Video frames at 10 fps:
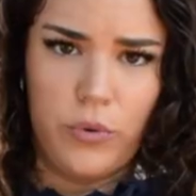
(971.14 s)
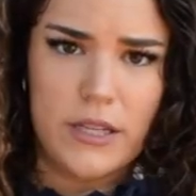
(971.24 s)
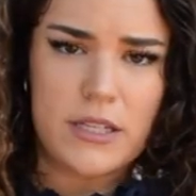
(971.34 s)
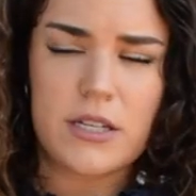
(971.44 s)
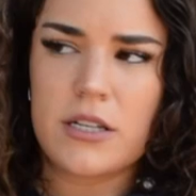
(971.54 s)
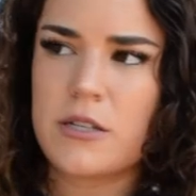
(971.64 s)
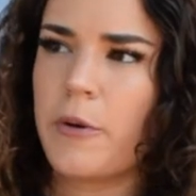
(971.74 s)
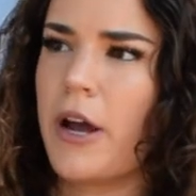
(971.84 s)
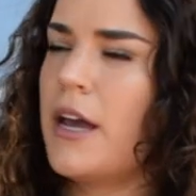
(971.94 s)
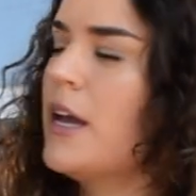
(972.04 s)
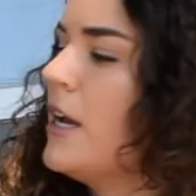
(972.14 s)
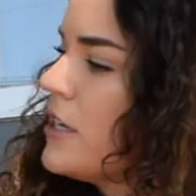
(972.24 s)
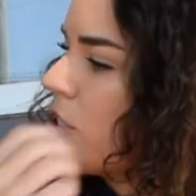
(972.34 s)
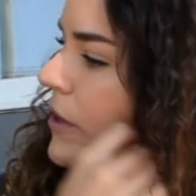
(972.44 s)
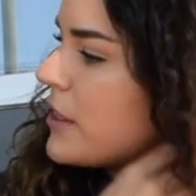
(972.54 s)
ones to spray.
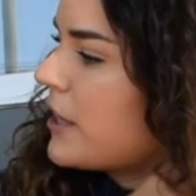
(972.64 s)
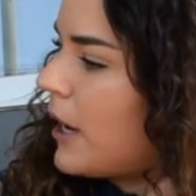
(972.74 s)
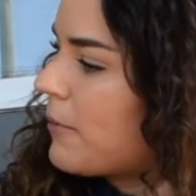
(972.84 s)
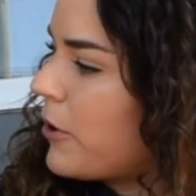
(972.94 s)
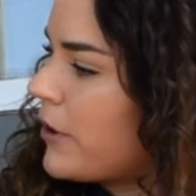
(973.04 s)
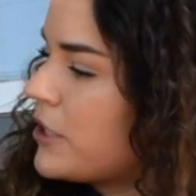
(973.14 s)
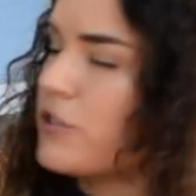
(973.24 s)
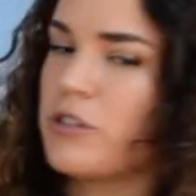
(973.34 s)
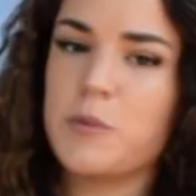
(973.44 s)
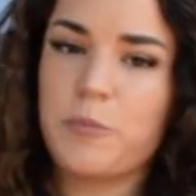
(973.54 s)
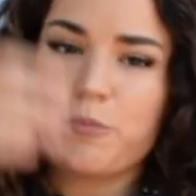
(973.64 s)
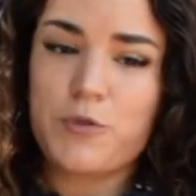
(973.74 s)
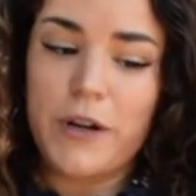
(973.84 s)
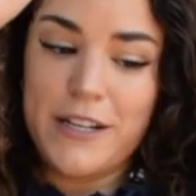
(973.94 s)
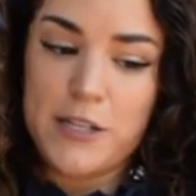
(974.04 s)
So I think I'm going to
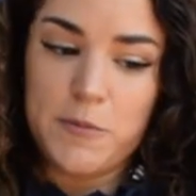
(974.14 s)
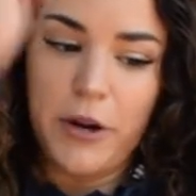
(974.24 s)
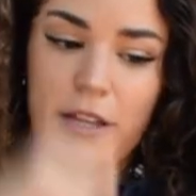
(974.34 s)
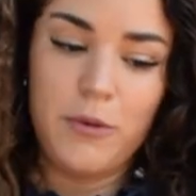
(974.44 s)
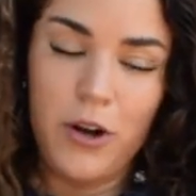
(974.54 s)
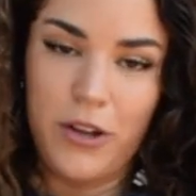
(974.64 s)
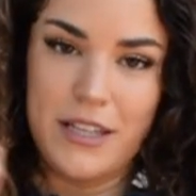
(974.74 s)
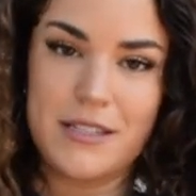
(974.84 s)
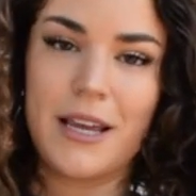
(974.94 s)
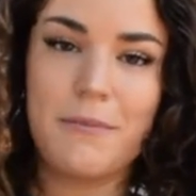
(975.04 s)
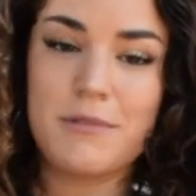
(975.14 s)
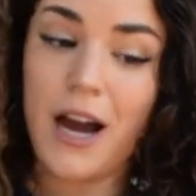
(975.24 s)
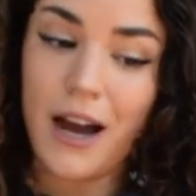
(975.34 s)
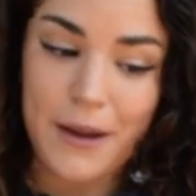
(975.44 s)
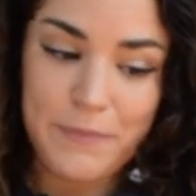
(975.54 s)
try and spray them all at the same
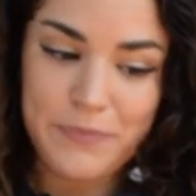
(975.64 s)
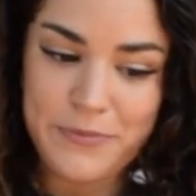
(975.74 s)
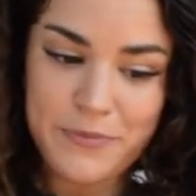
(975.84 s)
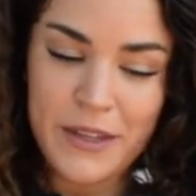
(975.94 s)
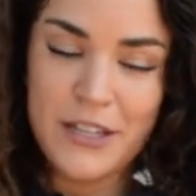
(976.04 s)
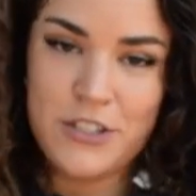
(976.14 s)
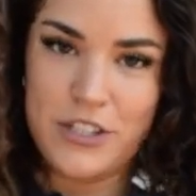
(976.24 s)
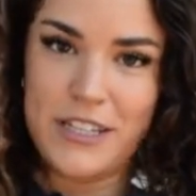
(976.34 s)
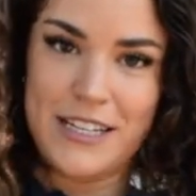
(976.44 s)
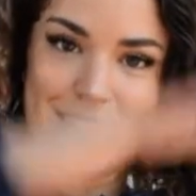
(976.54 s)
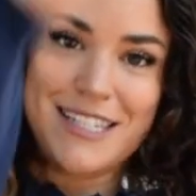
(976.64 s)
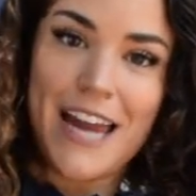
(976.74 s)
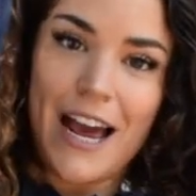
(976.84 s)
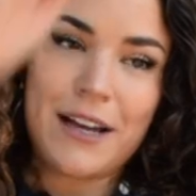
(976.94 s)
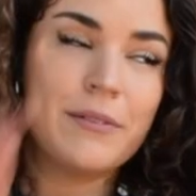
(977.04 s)
time, just like
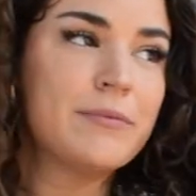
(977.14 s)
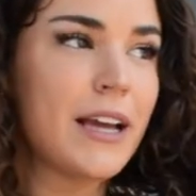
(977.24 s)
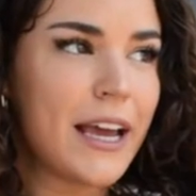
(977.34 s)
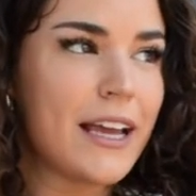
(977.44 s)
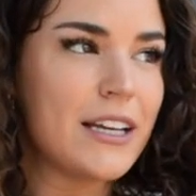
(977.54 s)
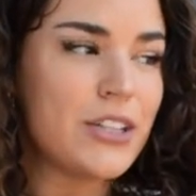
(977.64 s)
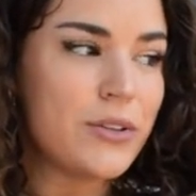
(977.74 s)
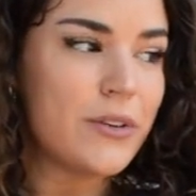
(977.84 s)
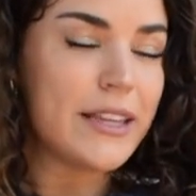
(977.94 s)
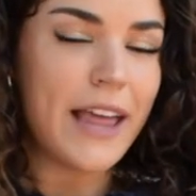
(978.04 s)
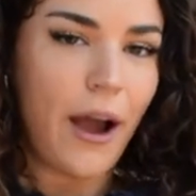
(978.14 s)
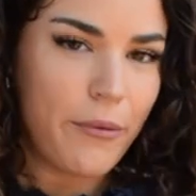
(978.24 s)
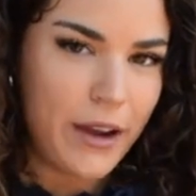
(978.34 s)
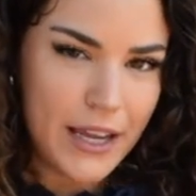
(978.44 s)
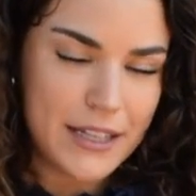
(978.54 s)
stack them and do it that
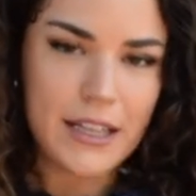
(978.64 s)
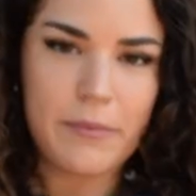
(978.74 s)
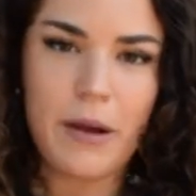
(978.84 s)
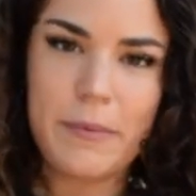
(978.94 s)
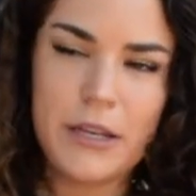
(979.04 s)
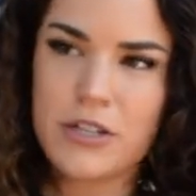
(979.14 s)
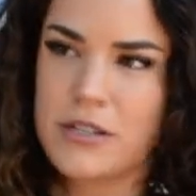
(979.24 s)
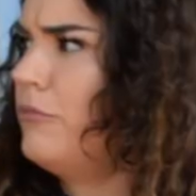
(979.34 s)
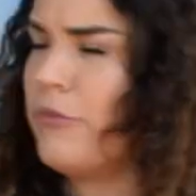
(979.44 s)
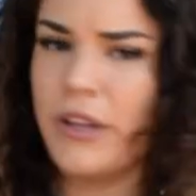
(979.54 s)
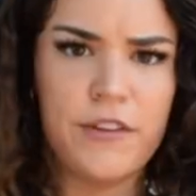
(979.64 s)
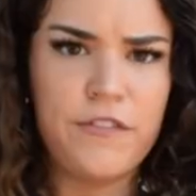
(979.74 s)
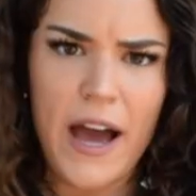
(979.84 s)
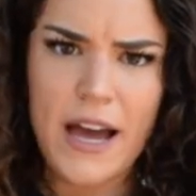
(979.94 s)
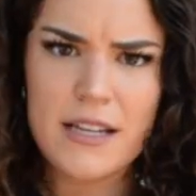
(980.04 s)
way. I think that might be just really
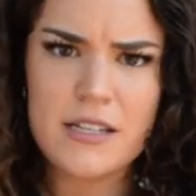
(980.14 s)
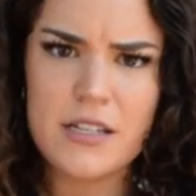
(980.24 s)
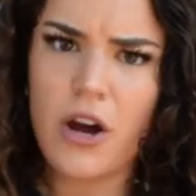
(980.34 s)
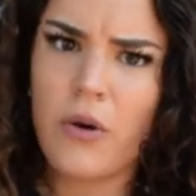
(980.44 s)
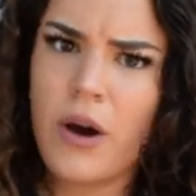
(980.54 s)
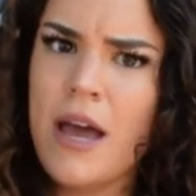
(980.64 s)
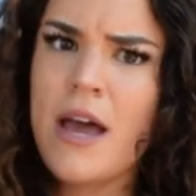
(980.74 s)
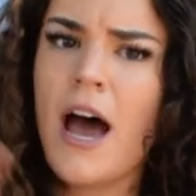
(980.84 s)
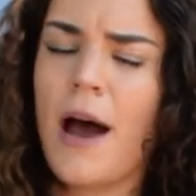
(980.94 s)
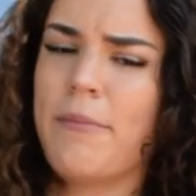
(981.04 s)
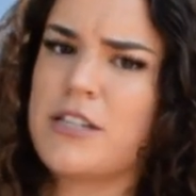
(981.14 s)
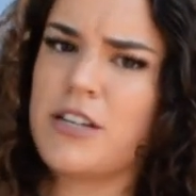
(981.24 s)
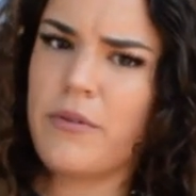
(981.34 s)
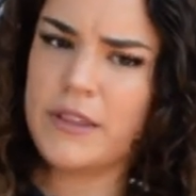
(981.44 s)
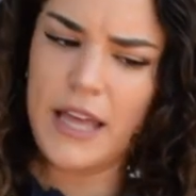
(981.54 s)
fast. So I'm going to
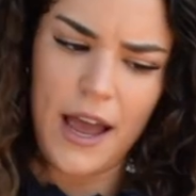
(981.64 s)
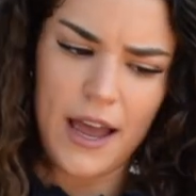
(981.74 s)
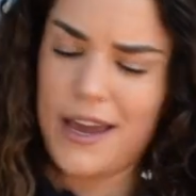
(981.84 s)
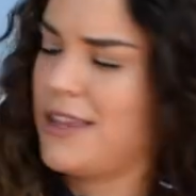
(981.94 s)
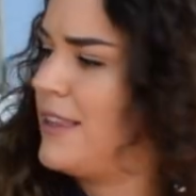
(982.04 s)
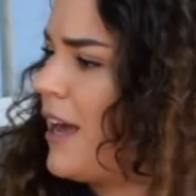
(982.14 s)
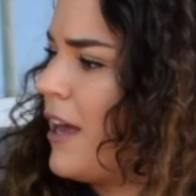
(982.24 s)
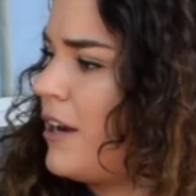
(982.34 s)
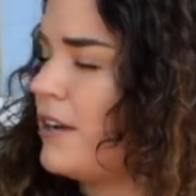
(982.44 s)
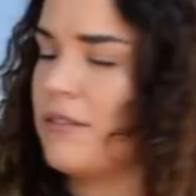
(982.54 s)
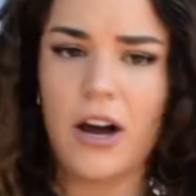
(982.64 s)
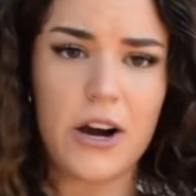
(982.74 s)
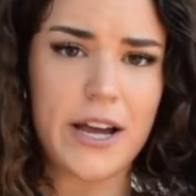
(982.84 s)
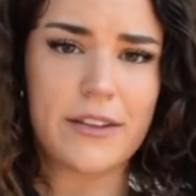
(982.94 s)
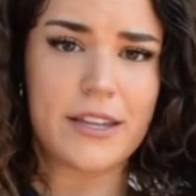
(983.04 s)
start with that and then
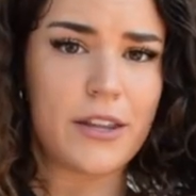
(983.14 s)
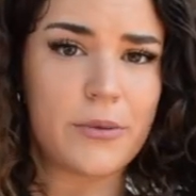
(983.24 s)
knock out the other